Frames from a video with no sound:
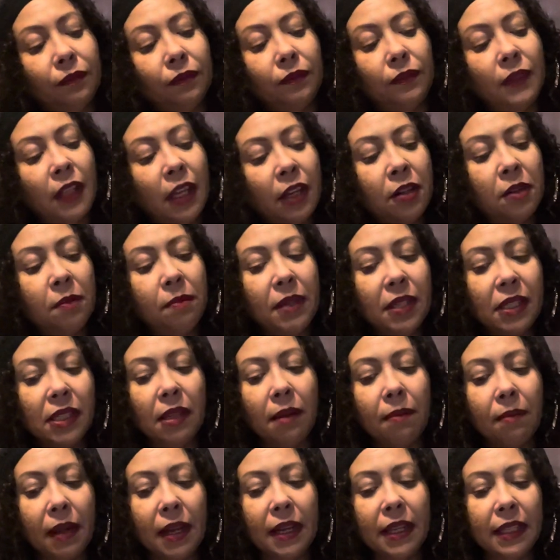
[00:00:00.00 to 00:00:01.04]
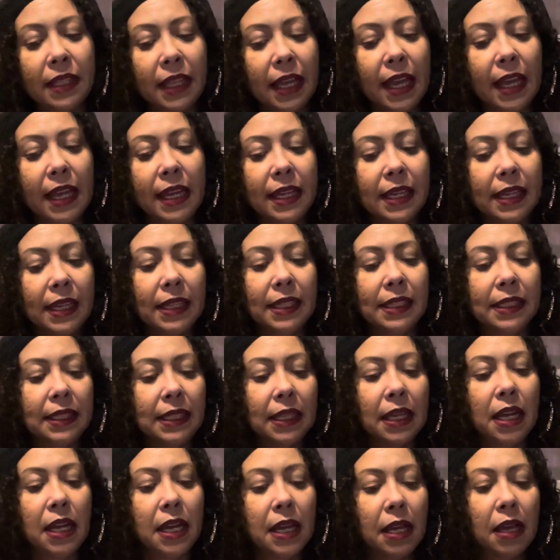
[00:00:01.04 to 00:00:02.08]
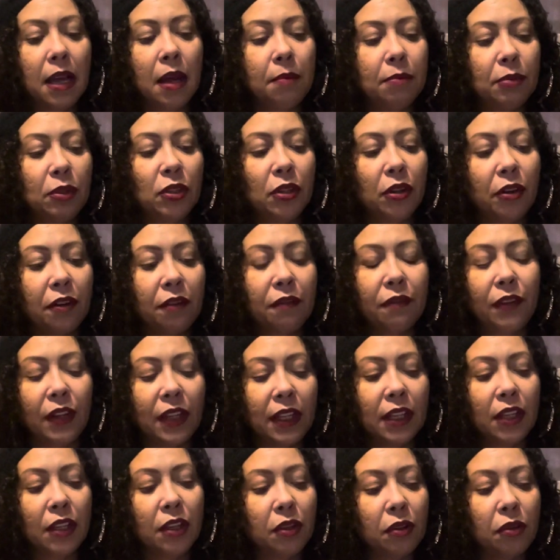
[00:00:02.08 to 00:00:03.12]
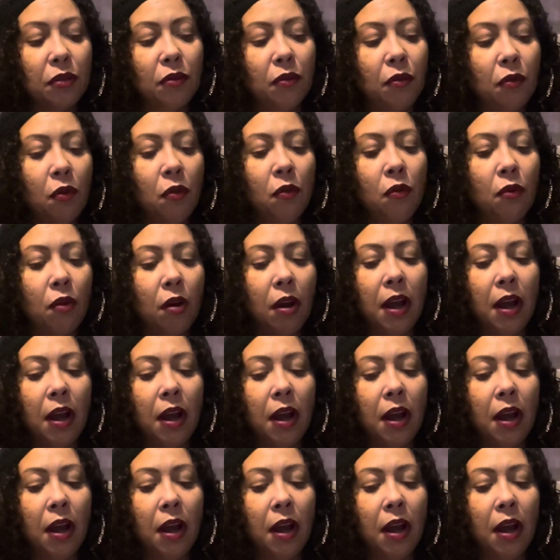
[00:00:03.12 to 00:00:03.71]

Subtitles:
There could be somebody that is observing you,